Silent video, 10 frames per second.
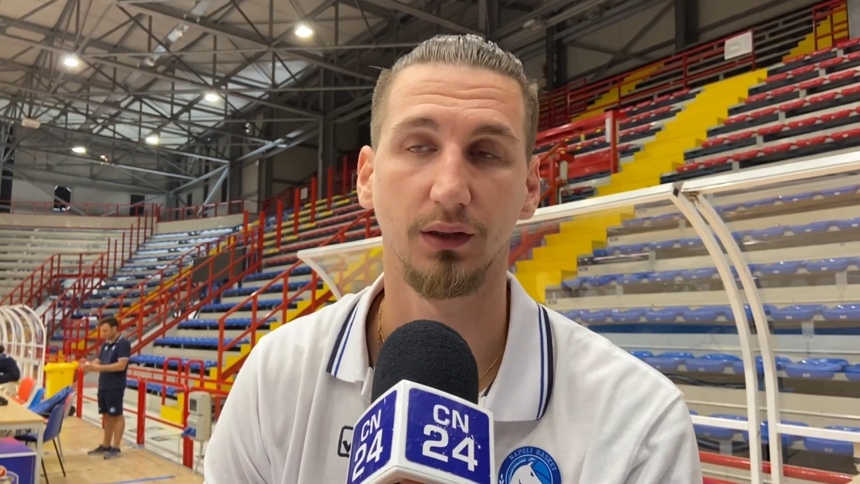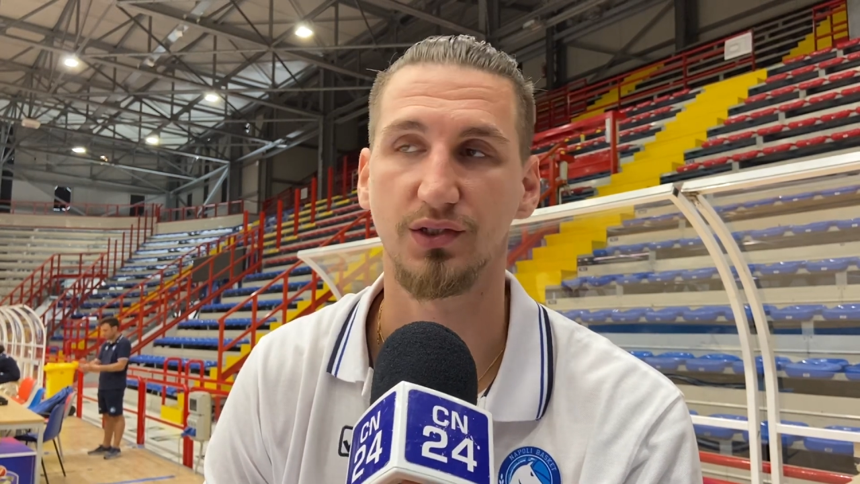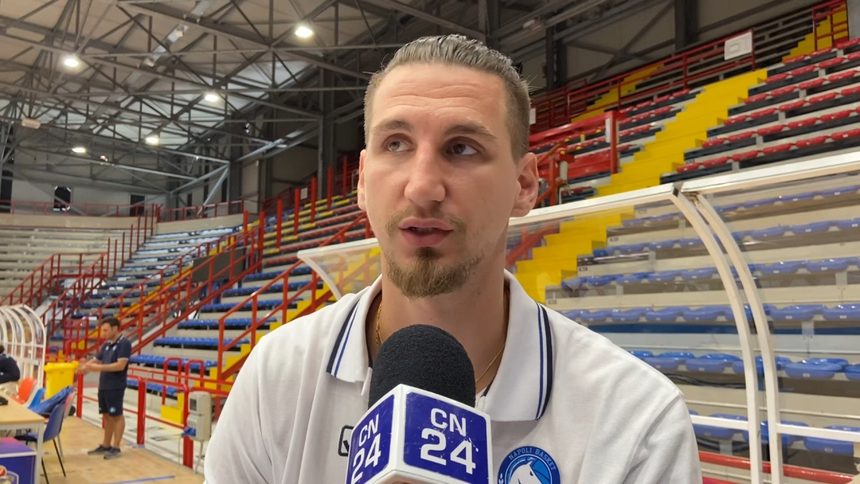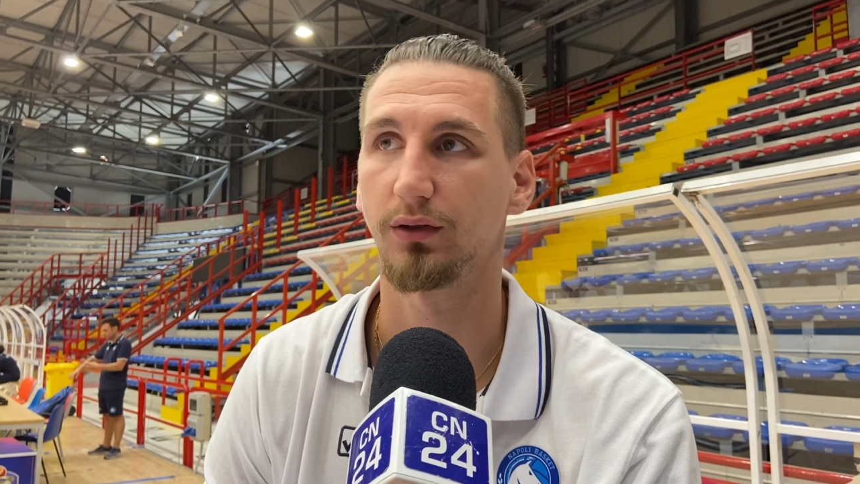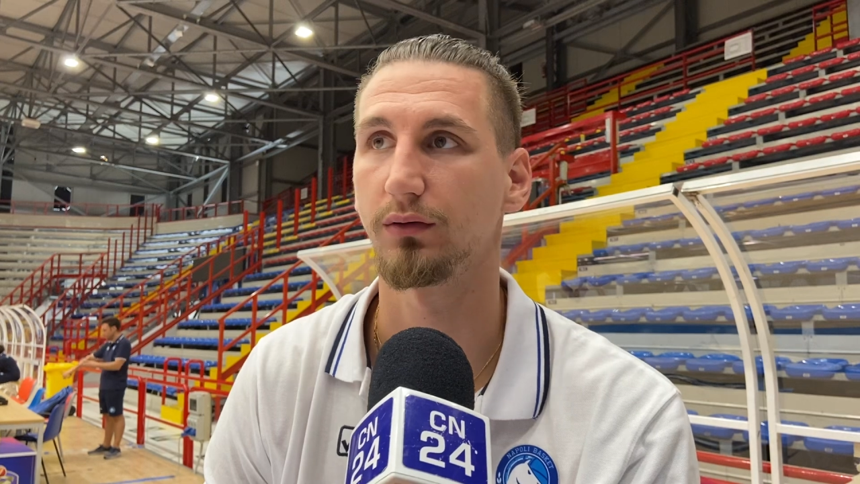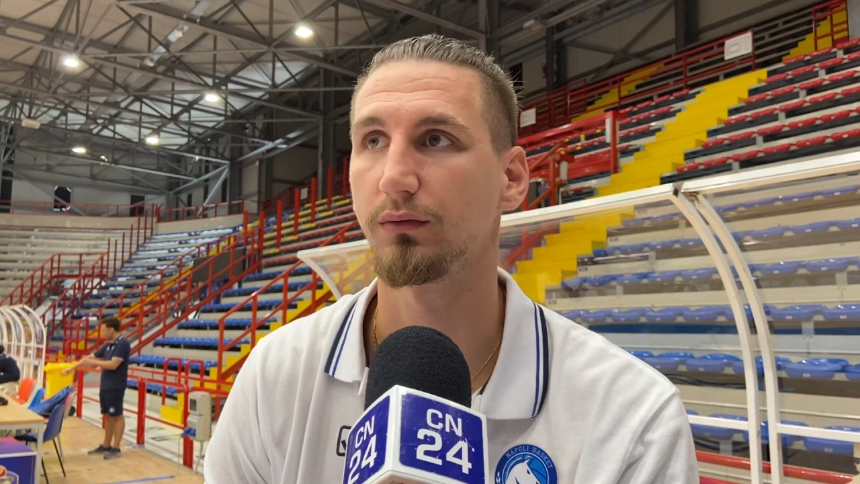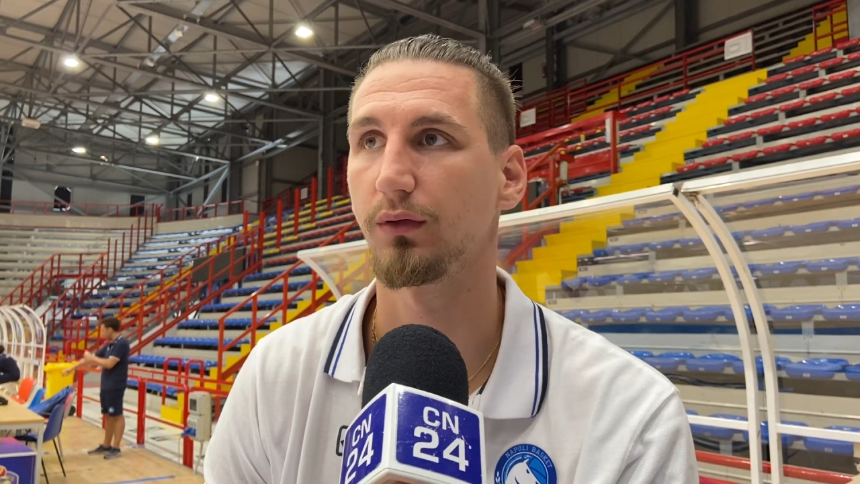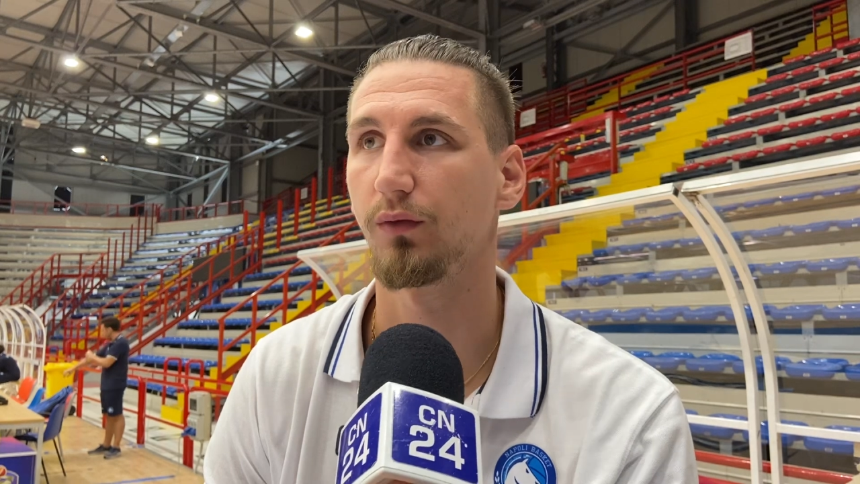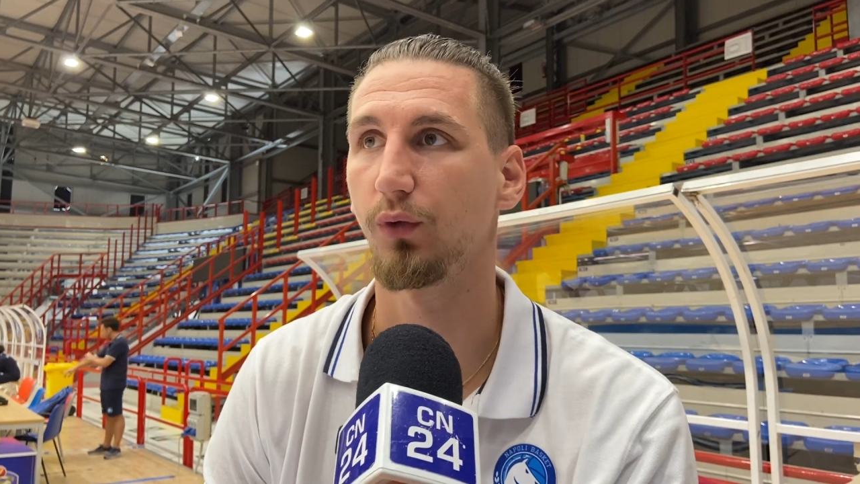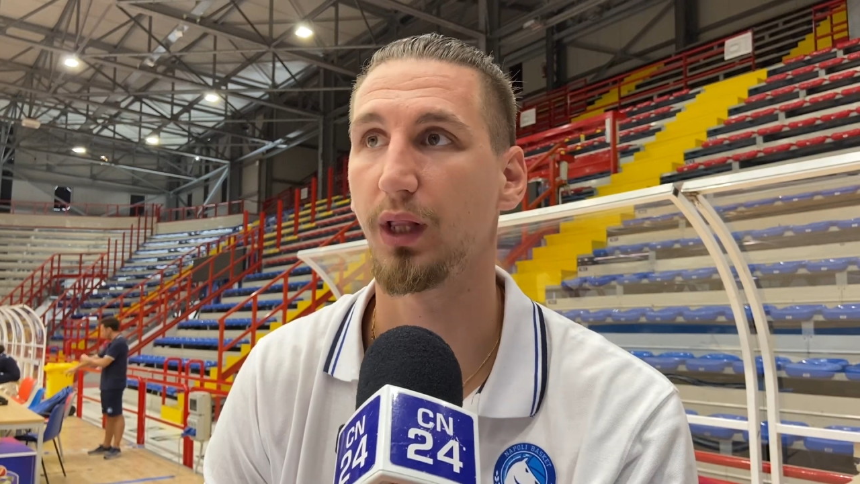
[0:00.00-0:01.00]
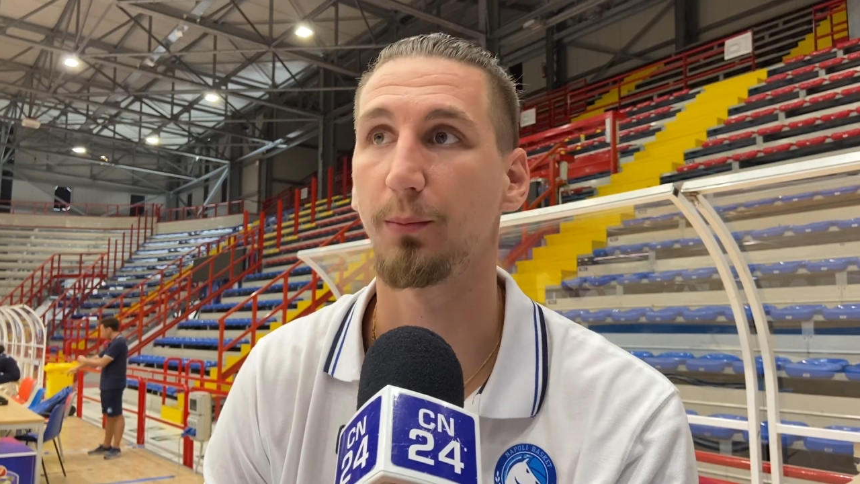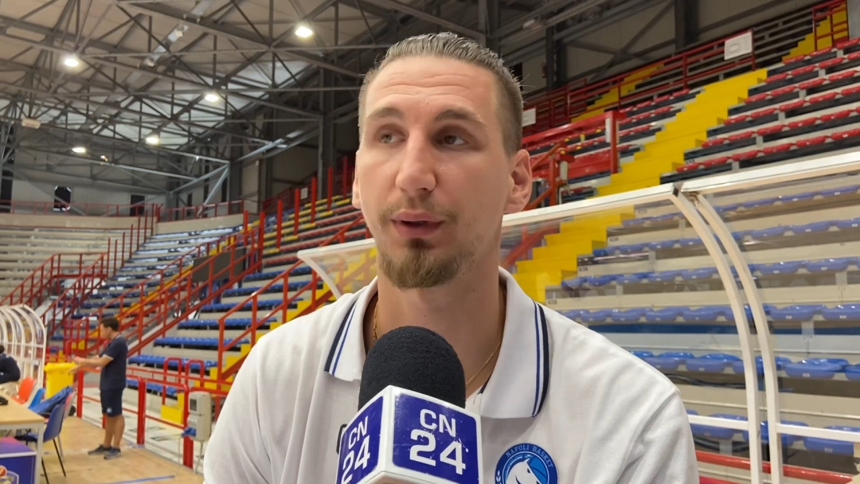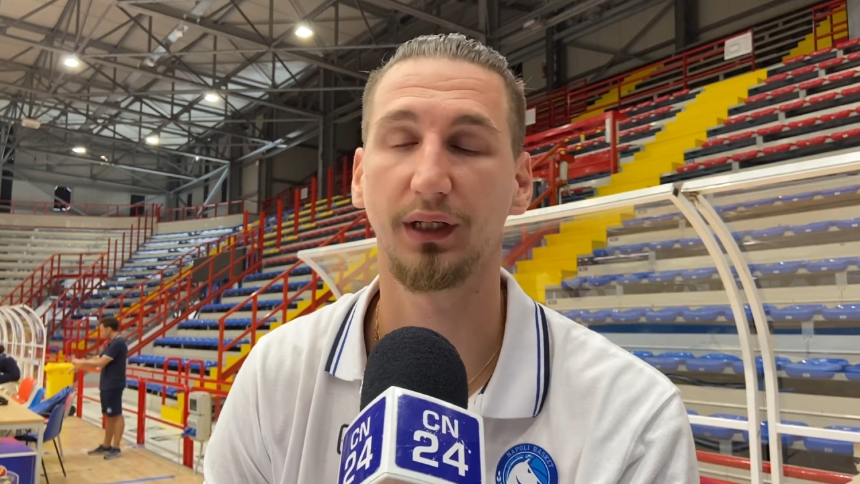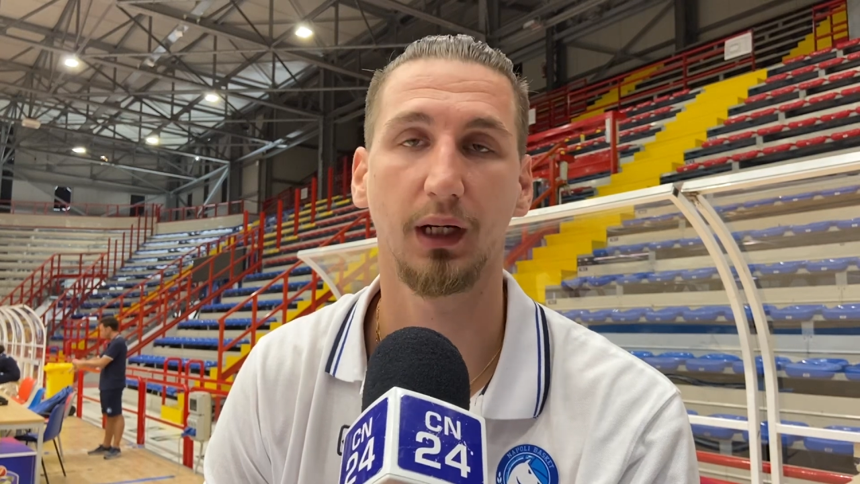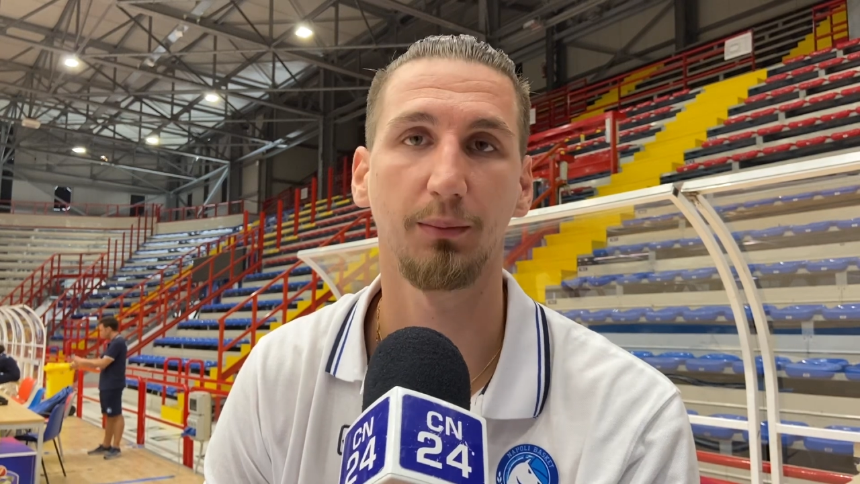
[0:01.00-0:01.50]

So what I bring